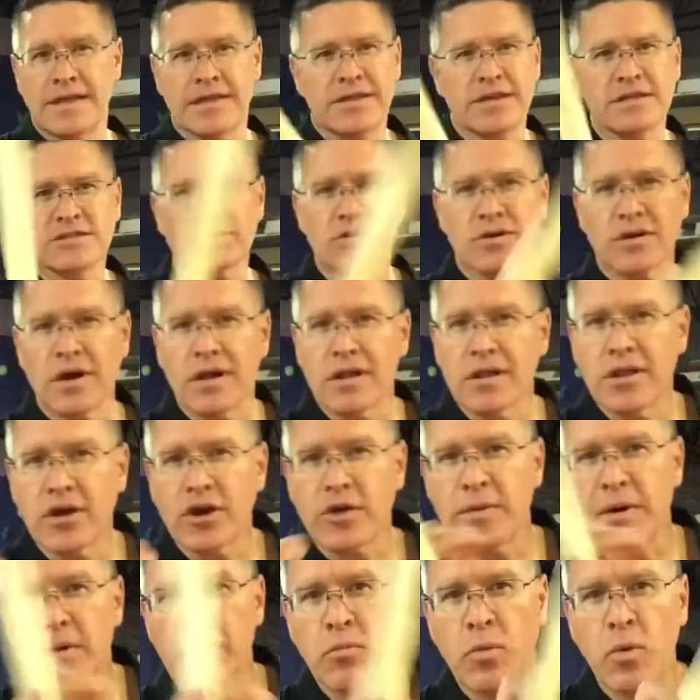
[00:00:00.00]
These are a
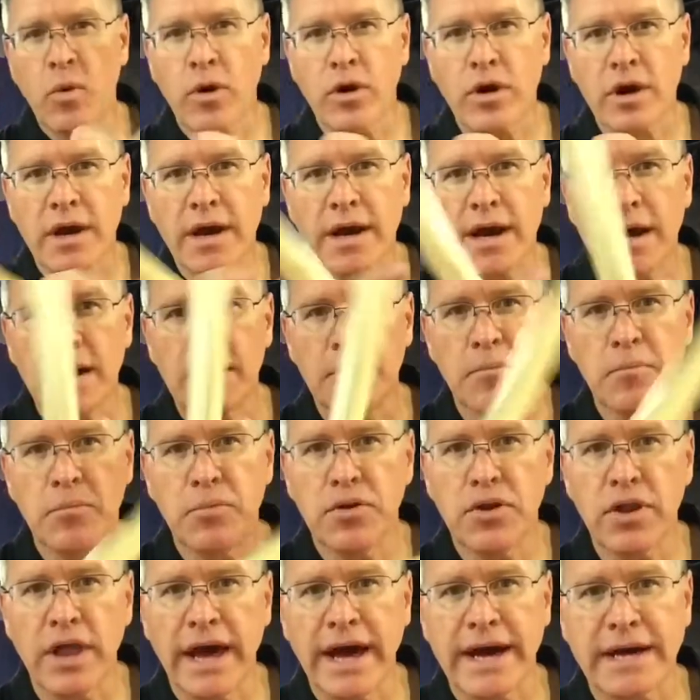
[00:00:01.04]
little bit more
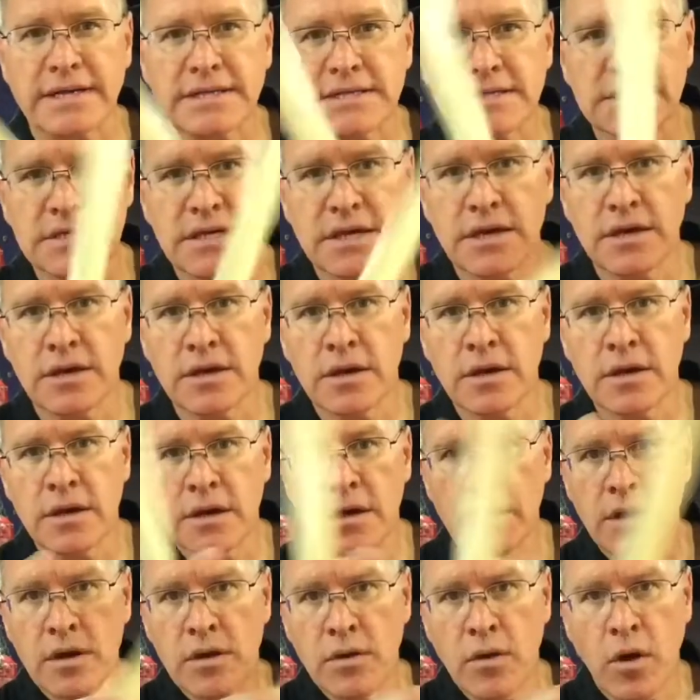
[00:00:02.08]
complex,
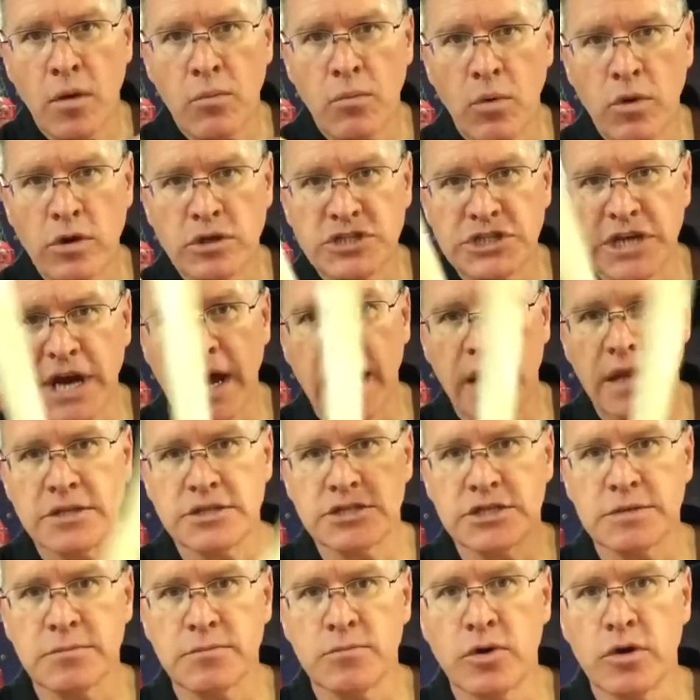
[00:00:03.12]
more
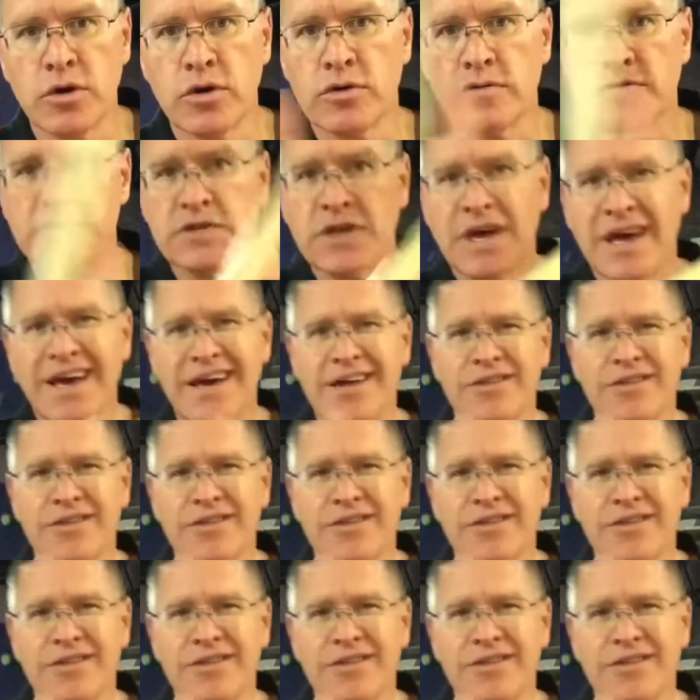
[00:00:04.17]
challenging moves.